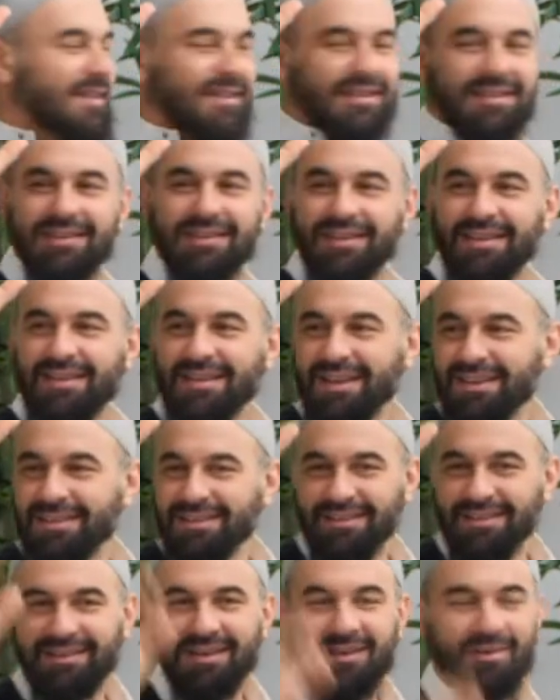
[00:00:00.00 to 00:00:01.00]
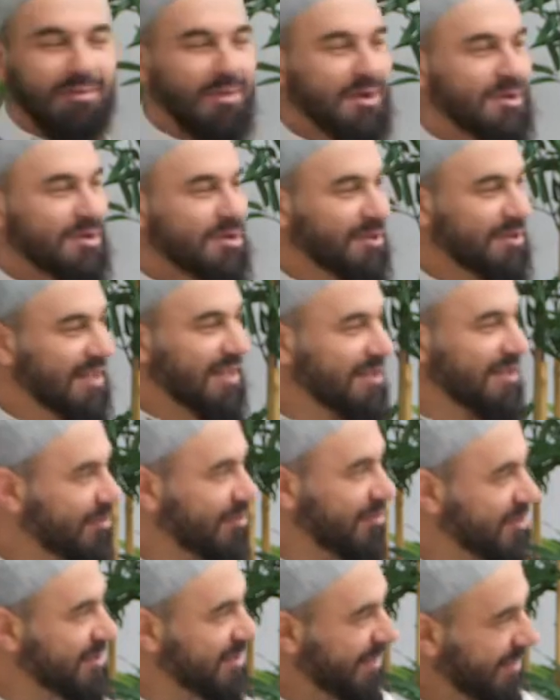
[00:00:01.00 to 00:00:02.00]
Okay, all right, most of you attend
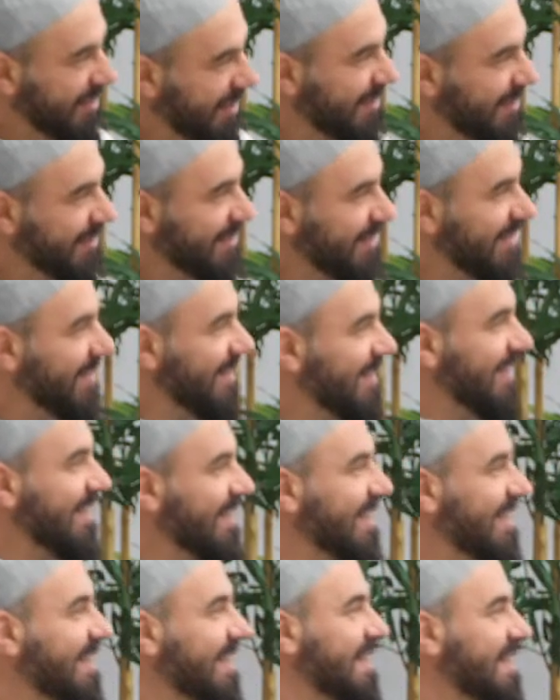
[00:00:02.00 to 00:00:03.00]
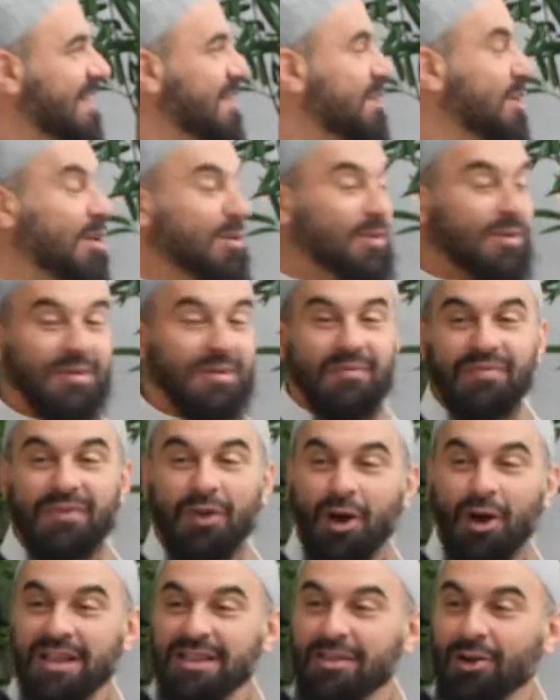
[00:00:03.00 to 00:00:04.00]
university, okay. So
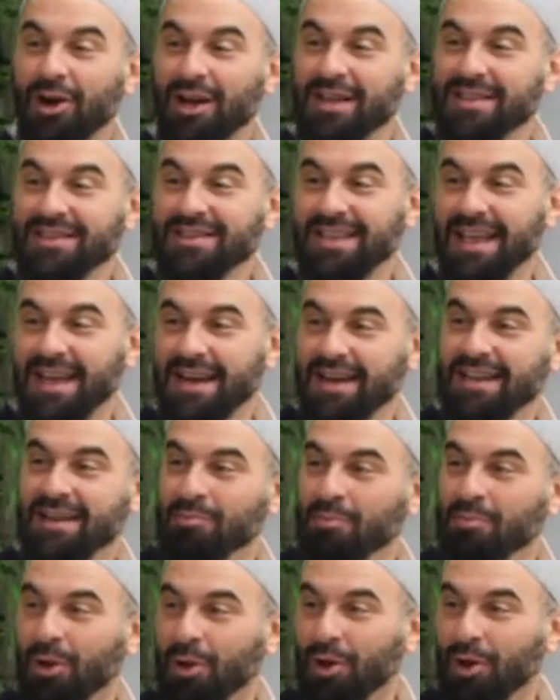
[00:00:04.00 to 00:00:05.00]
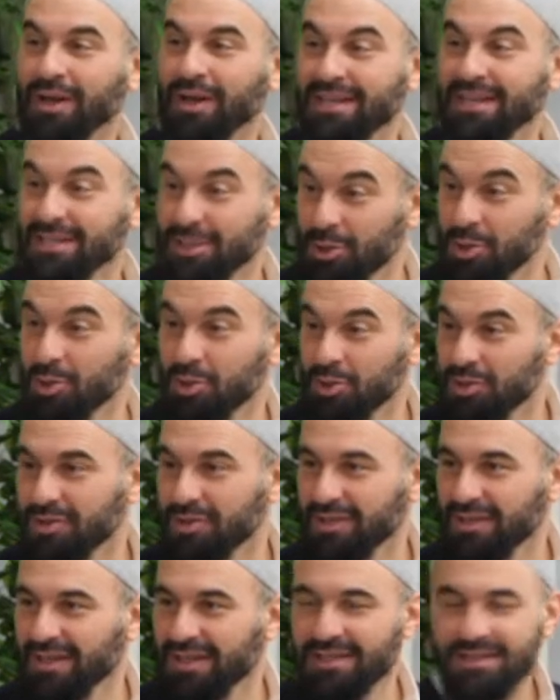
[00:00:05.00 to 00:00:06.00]
identity and belonging is
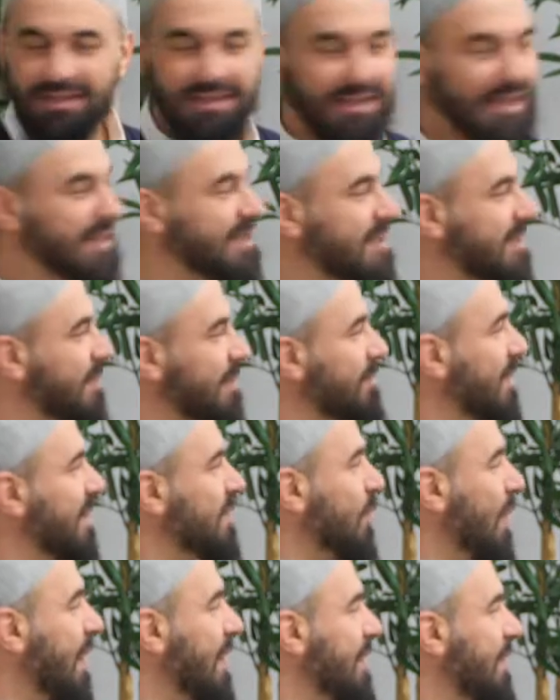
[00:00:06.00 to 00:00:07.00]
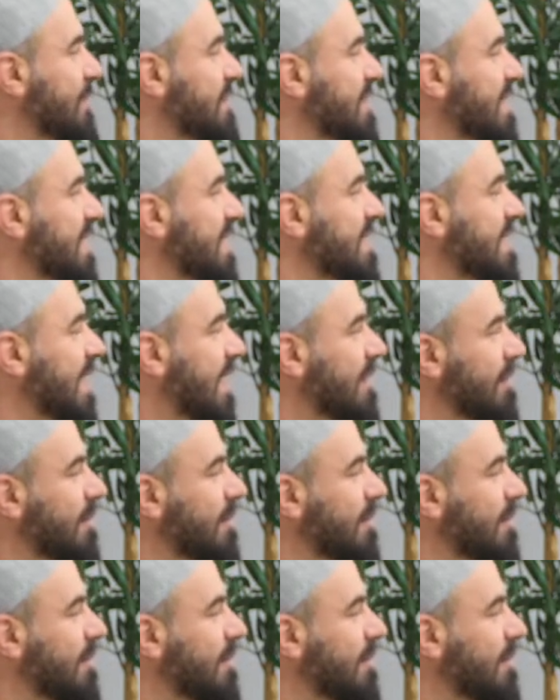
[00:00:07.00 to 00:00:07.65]
huge. It's one of those things that,